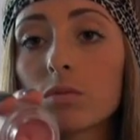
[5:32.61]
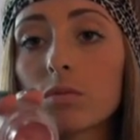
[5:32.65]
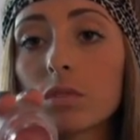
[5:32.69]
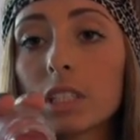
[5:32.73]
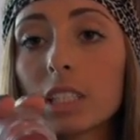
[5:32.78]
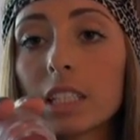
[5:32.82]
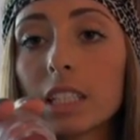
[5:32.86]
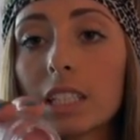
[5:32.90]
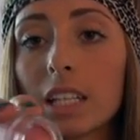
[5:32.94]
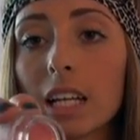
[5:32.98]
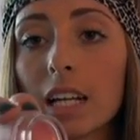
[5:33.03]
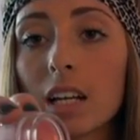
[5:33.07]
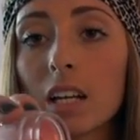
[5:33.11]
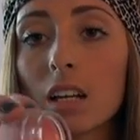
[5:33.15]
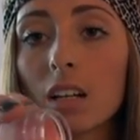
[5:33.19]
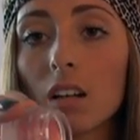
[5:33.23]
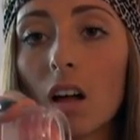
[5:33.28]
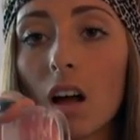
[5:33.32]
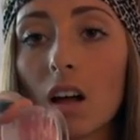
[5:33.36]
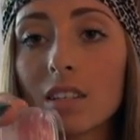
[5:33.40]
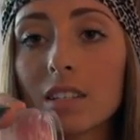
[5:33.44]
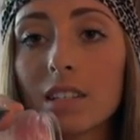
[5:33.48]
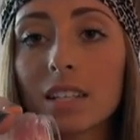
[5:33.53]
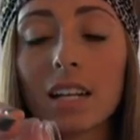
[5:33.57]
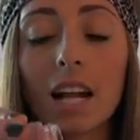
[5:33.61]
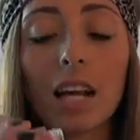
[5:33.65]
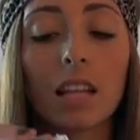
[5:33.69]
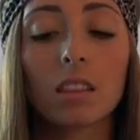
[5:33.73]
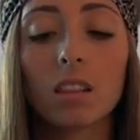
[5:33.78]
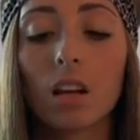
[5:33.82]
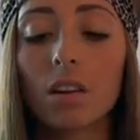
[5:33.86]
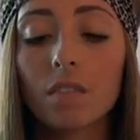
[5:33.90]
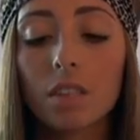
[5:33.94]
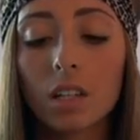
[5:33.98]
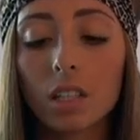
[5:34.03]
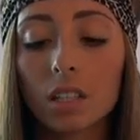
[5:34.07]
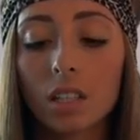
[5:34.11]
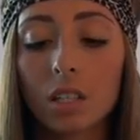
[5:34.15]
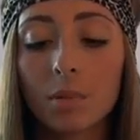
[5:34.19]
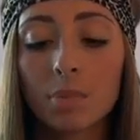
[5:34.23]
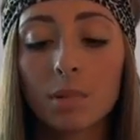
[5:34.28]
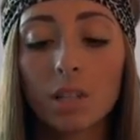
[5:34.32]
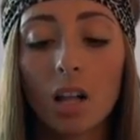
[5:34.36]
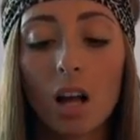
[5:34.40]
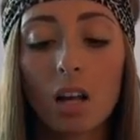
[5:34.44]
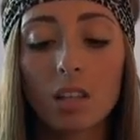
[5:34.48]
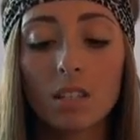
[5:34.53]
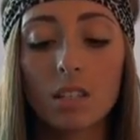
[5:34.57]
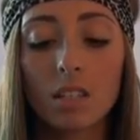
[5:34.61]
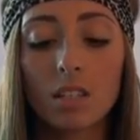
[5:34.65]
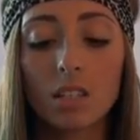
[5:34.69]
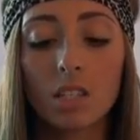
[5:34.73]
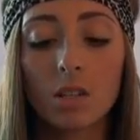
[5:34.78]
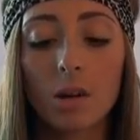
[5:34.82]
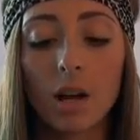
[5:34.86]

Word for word: really like glossy and I love their lip glosses